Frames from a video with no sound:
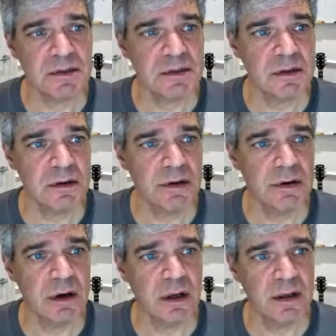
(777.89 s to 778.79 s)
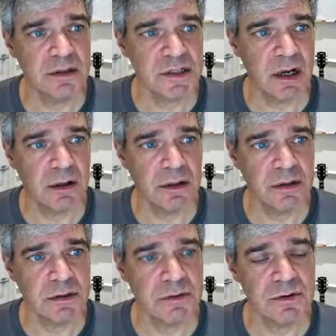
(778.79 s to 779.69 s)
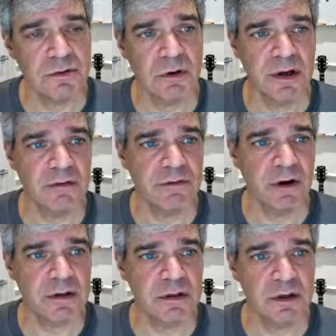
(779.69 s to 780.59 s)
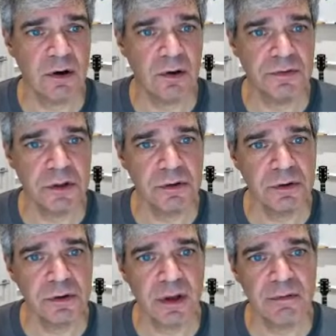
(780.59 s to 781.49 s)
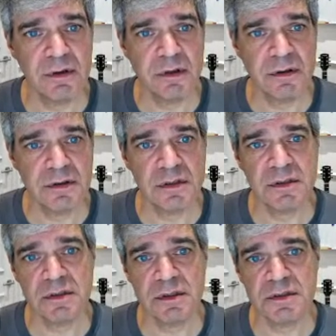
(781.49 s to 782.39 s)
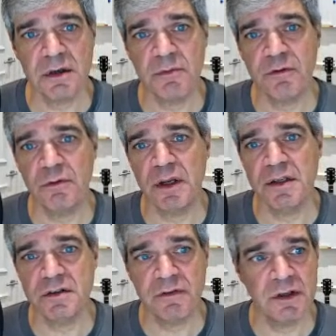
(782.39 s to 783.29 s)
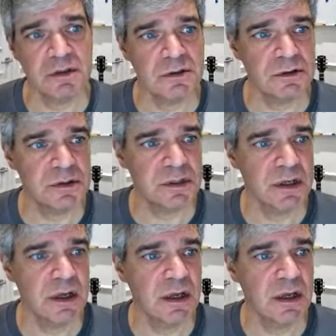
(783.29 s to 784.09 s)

So here I challenge you to write a function called total that returns the sum of a range of integers.